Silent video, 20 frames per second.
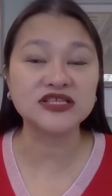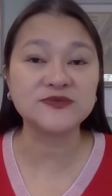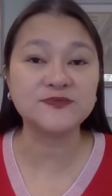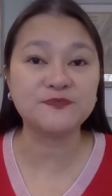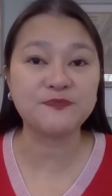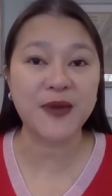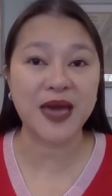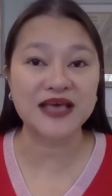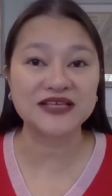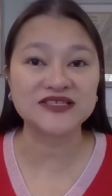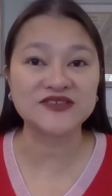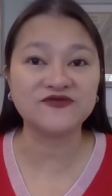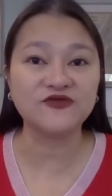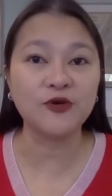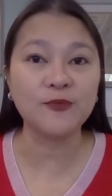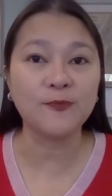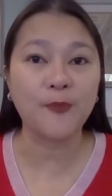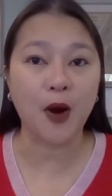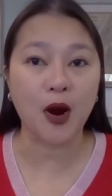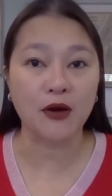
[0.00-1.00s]
is best
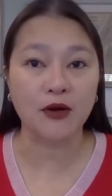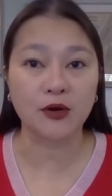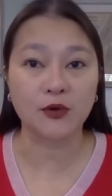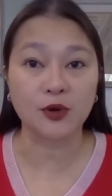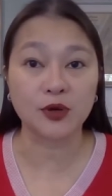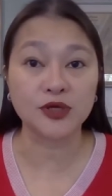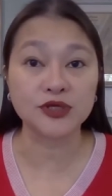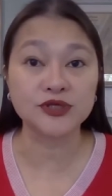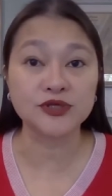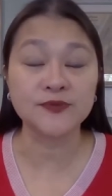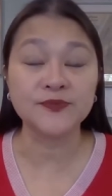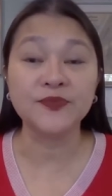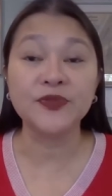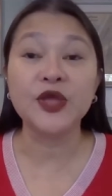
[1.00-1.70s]
for borrowers